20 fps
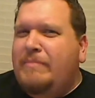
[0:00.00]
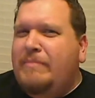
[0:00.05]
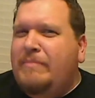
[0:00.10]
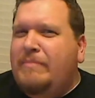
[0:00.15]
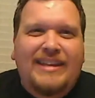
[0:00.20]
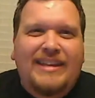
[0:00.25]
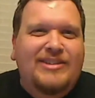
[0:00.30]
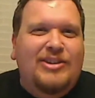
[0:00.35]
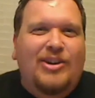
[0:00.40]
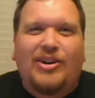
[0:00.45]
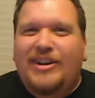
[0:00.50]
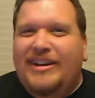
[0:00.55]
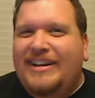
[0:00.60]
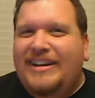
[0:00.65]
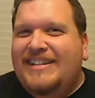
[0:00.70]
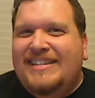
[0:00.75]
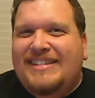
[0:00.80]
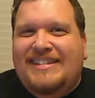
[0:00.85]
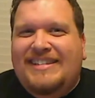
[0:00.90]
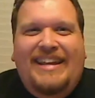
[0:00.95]
and making
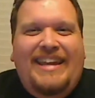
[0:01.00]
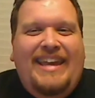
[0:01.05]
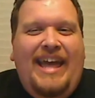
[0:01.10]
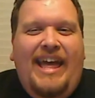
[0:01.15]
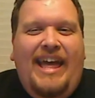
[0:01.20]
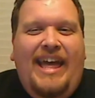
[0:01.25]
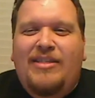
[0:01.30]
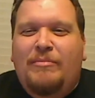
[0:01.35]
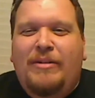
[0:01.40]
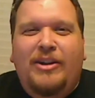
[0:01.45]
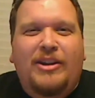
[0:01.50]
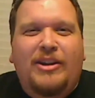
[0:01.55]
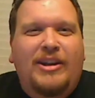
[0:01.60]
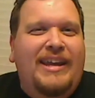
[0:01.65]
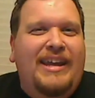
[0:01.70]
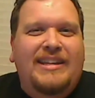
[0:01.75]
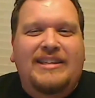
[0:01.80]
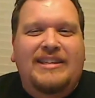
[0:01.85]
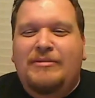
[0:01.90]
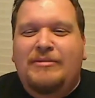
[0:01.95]
targets together,
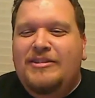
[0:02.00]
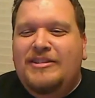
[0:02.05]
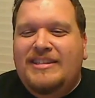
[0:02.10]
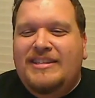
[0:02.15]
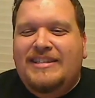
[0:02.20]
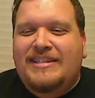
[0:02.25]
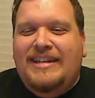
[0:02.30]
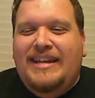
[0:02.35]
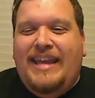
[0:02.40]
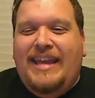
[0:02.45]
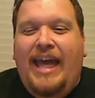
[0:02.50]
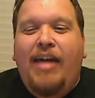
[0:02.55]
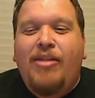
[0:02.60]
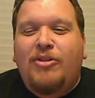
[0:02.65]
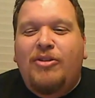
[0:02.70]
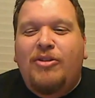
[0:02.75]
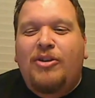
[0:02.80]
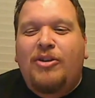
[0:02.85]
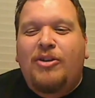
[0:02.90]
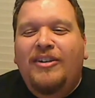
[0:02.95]
making experiences
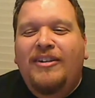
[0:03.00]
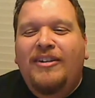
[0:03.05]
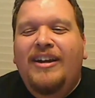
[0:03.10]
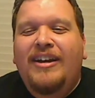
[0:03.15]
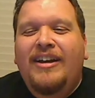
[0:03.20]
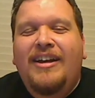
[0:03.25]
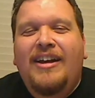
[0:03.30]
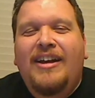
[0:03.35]
together